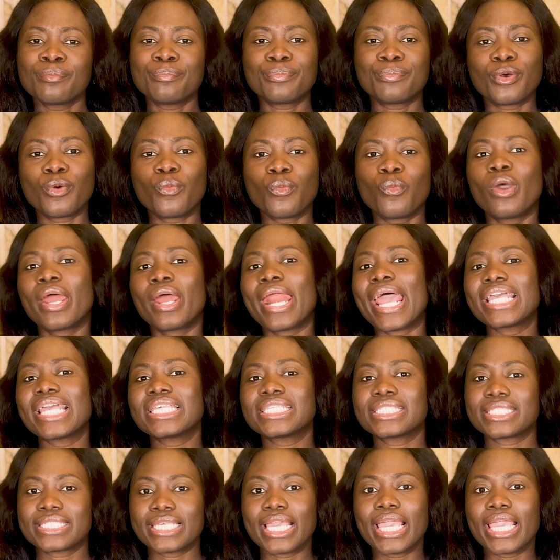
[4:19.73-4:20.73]
But what I
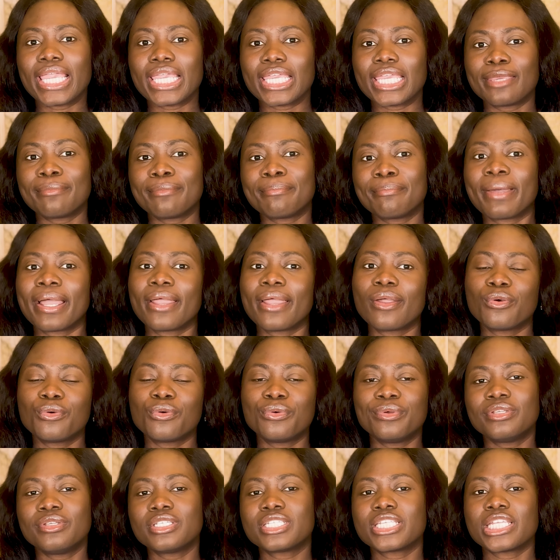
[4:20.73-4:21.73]
say in my
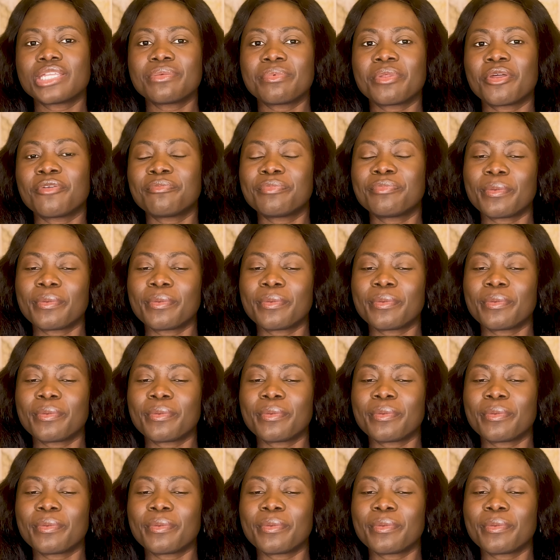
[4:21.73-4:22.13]
own statement of